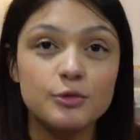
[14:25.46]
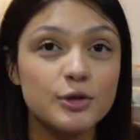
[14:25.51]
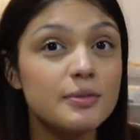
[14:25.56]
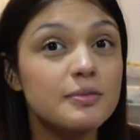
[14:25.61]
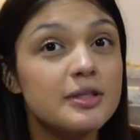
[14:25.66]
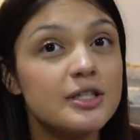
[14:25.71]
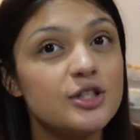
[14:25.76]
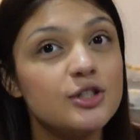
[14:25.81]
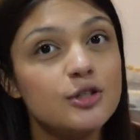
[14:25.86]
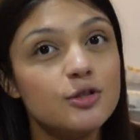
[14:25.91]
we
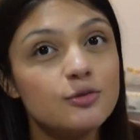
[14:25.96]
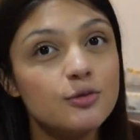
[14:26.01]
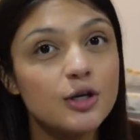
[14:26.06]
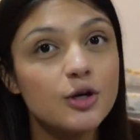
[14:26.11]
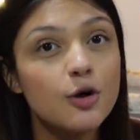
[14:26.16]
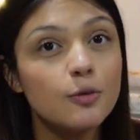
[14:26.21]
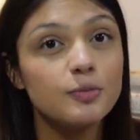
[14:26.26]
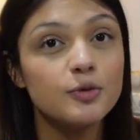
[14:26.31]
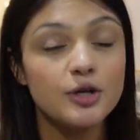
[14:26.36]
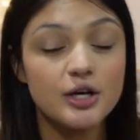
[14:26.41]
miss you. We
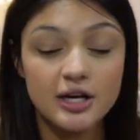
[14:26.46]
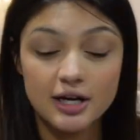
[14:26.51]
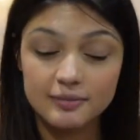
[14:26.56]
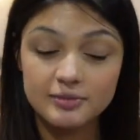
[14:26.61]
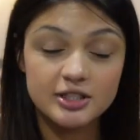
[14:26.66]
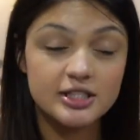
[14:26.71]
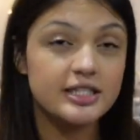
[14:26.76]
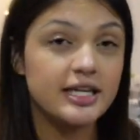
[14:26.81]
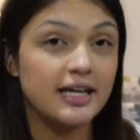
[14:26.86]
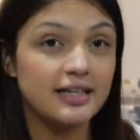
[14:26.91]
hope you can
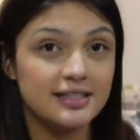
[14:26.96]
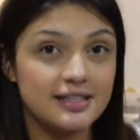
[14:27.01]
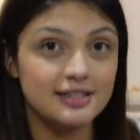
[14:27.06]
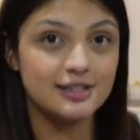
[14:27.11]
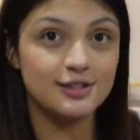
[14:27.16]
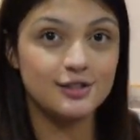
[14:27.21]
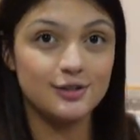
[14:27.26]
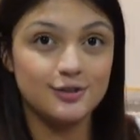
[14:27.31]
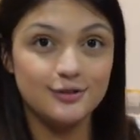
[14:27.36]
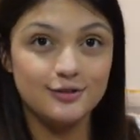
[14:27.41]
come to Texas
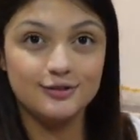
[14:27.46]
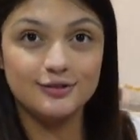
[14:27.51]
soon. Oh,